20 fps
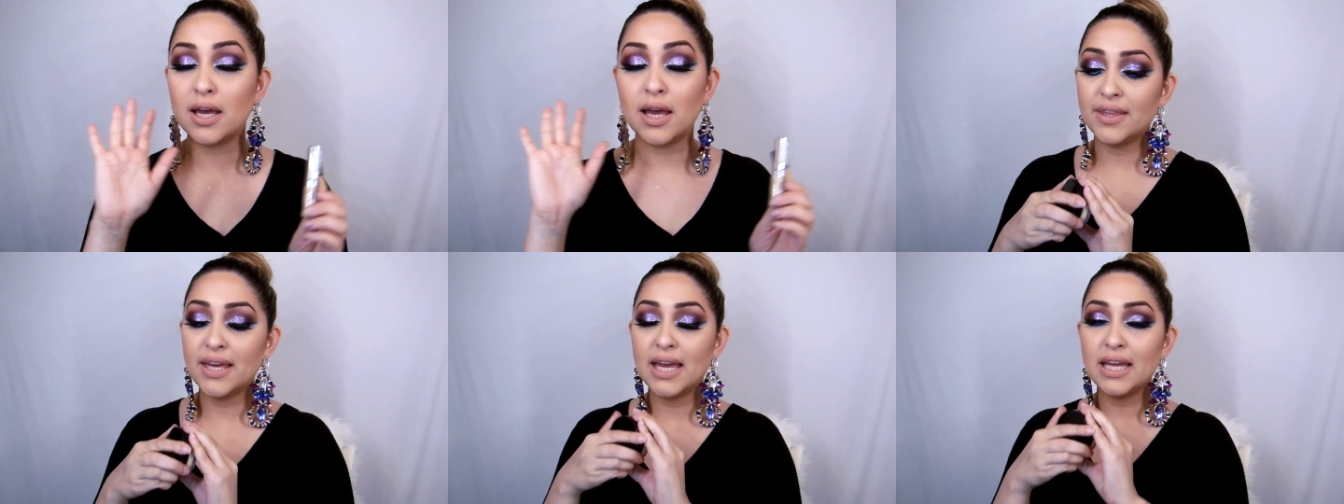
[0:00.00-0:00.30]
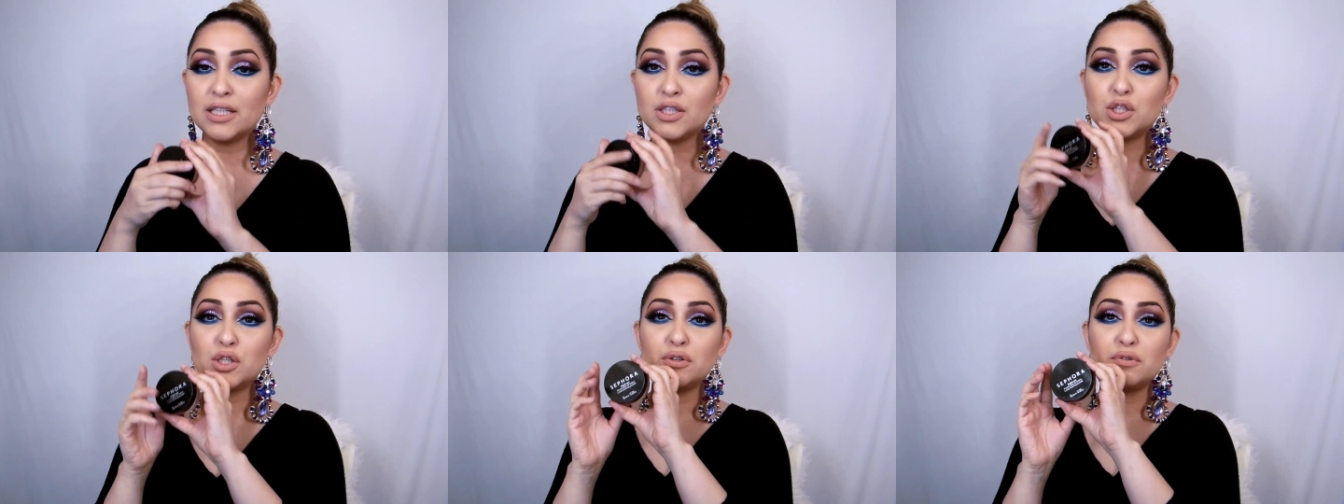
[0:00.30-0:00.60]

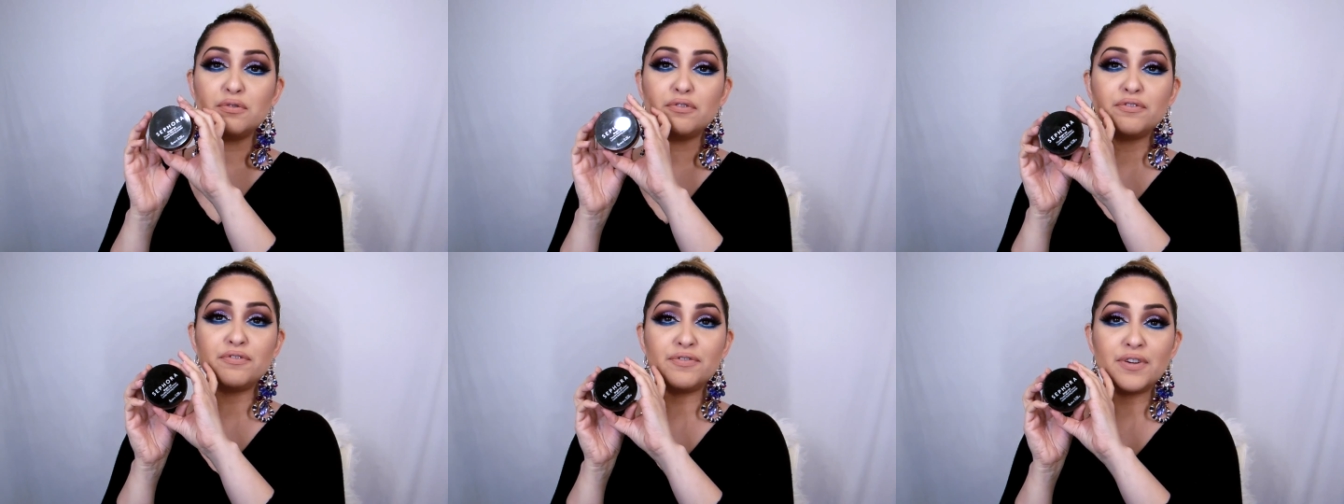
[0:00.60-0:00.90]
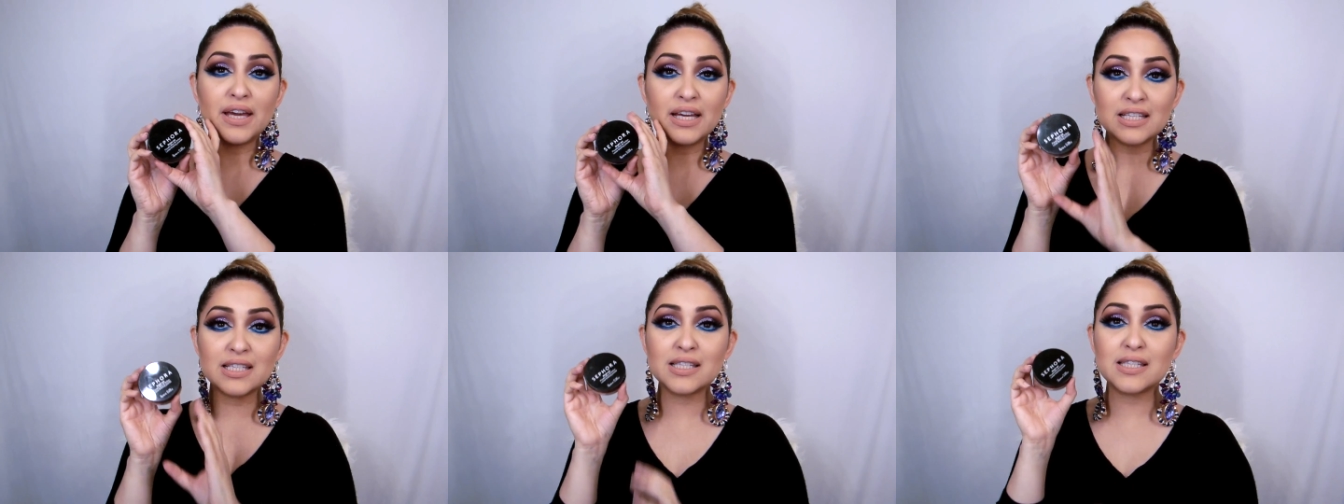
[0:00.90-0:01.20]
Then to
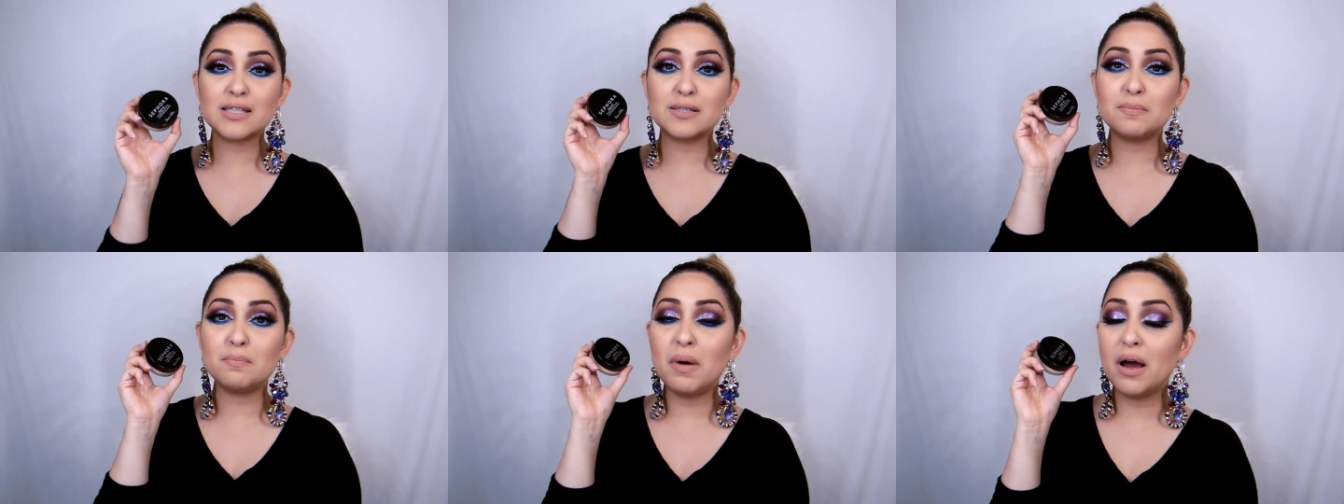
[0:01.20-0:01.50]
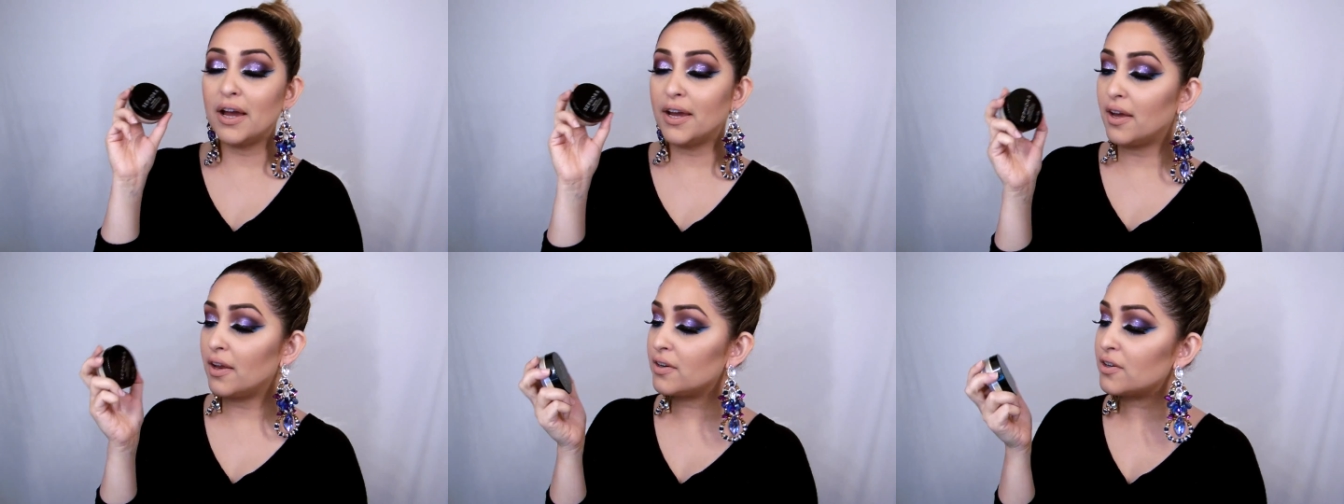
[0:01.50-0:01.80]
fix
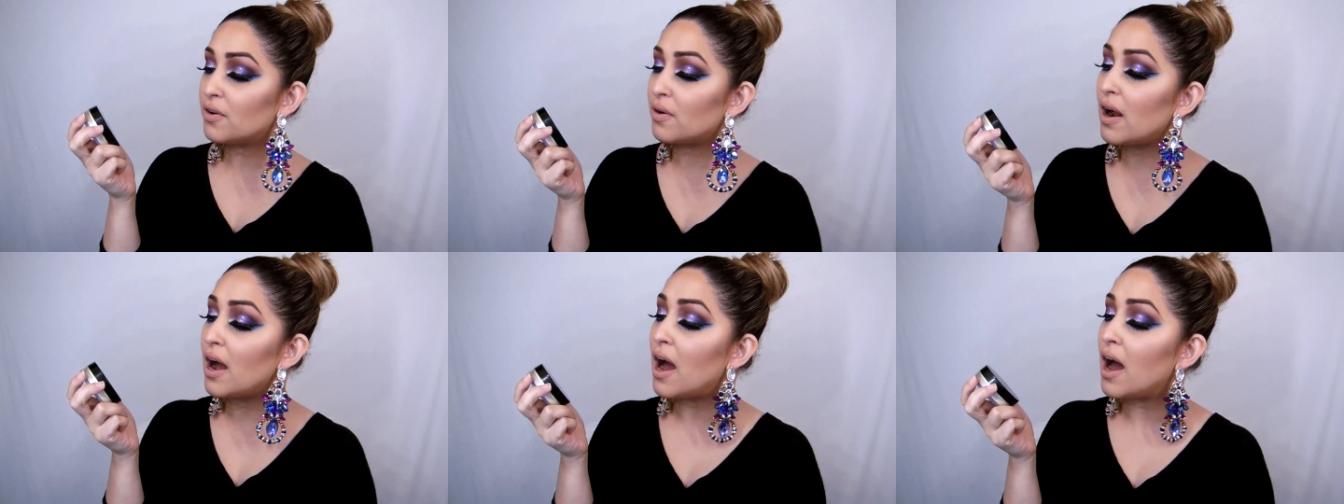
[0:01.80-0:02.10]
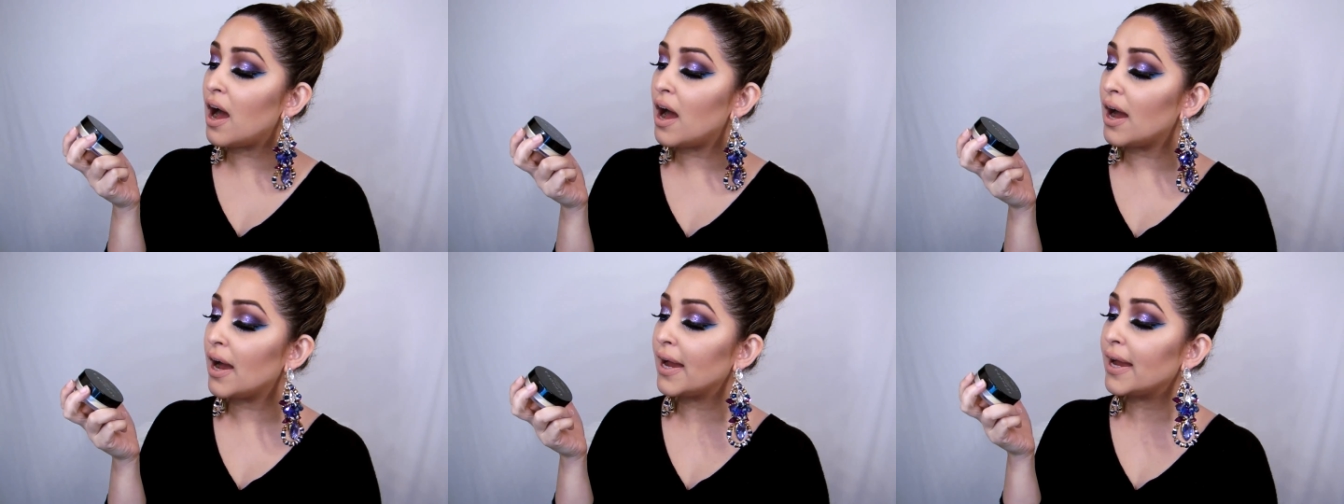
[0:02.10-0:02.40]
my under
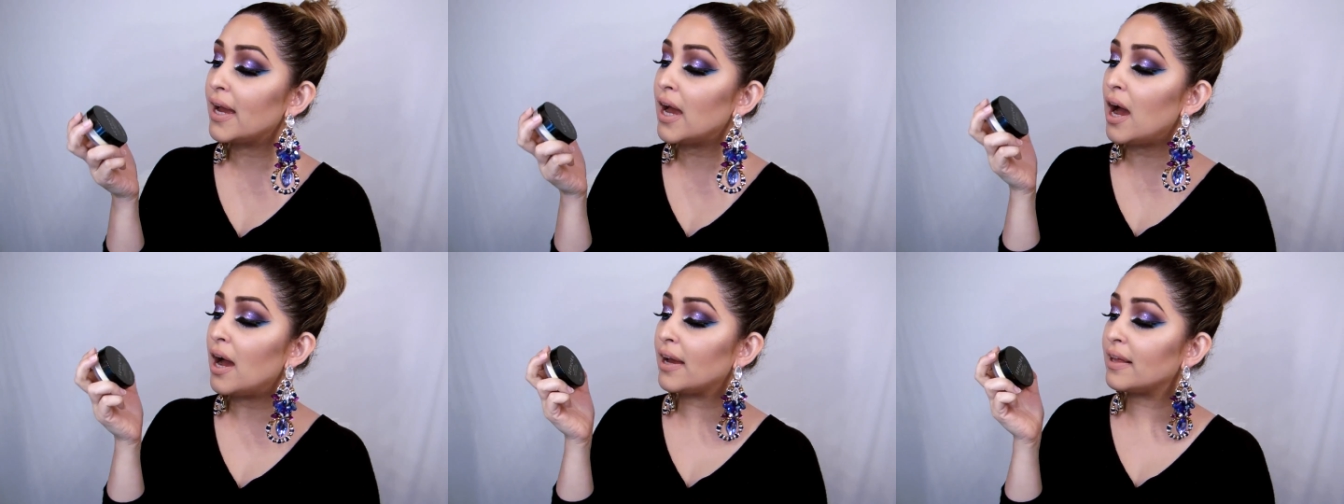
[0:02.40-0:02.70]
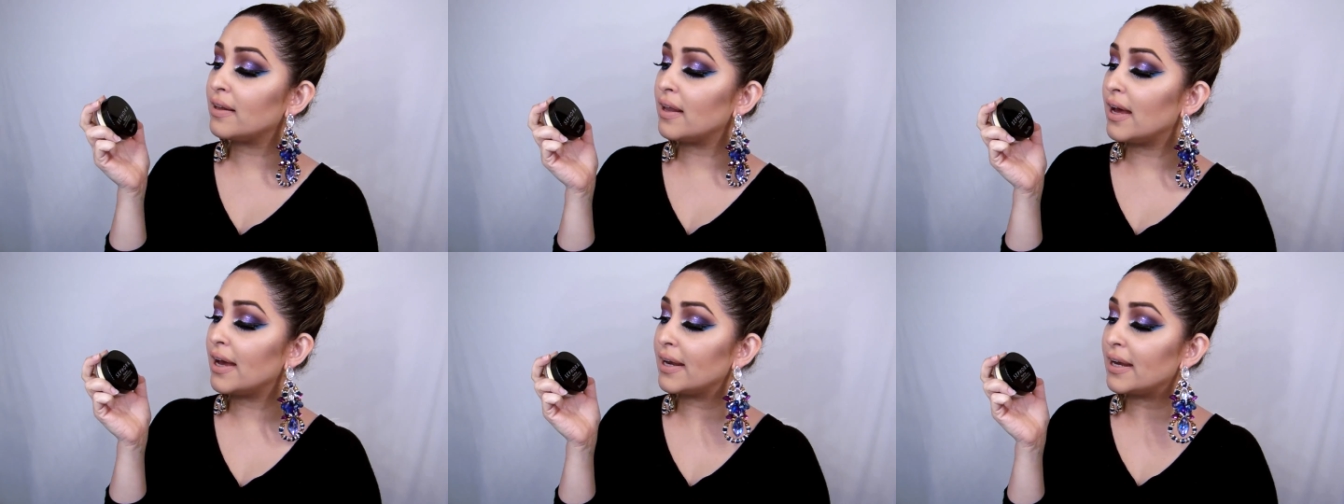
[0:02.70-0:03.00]
eye
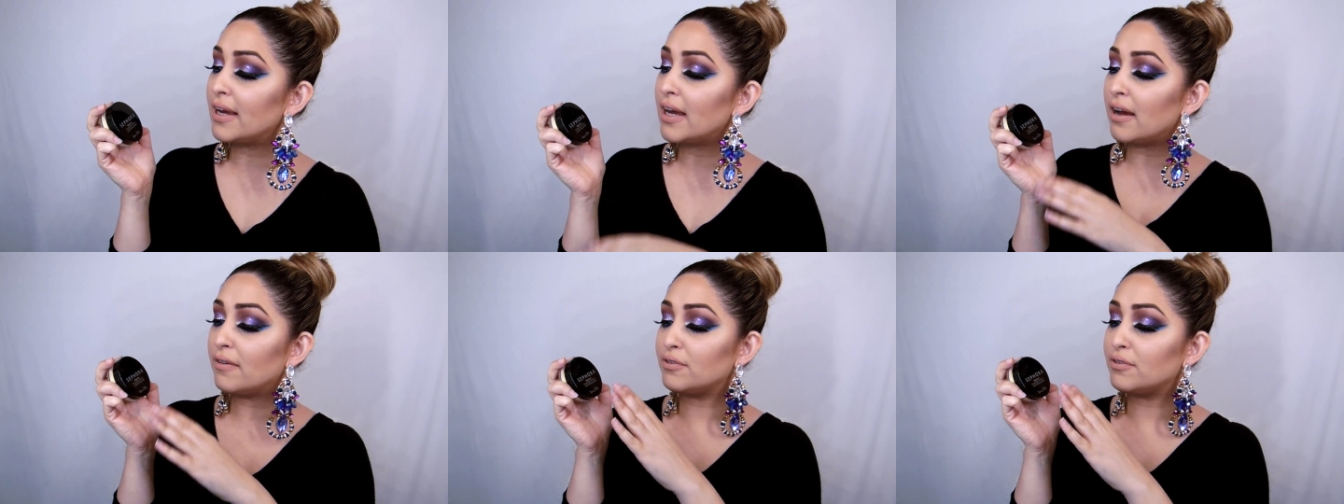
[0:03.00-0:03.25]
highlighting,